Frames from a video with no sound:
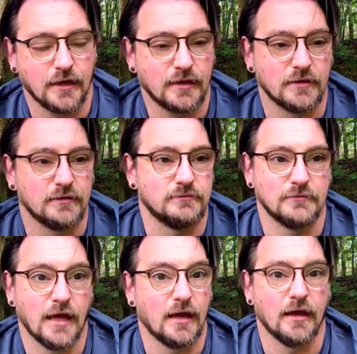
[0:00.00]
can
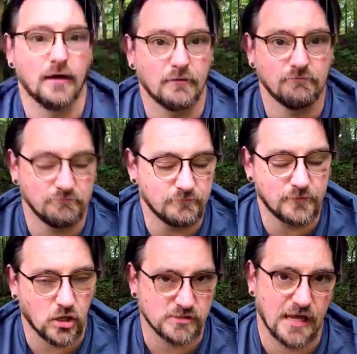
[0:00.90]

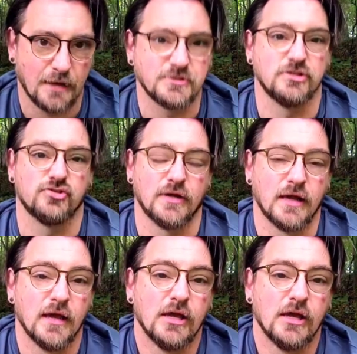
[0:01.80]
cause harm to the tree.